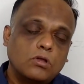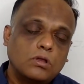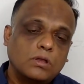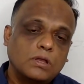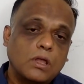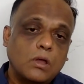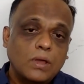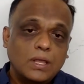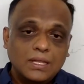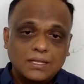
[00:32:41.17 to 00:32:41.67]
now
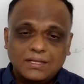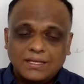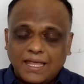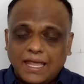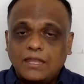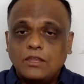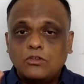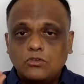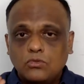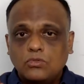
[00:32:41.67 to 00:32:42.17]
I'll get
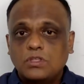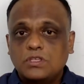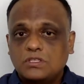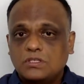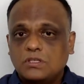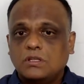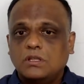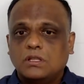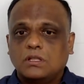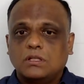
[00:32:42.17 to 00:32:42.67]
into this a
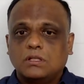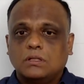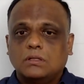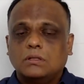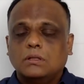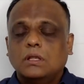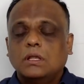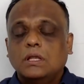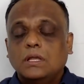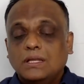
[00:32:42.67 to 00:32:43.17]
little
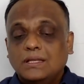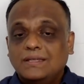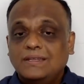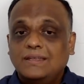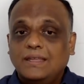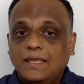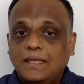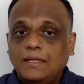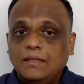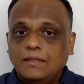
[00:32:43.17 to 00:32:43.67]

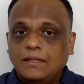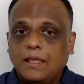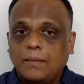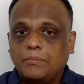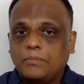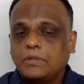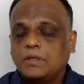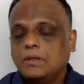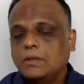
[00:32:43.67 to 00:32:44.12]
in depth.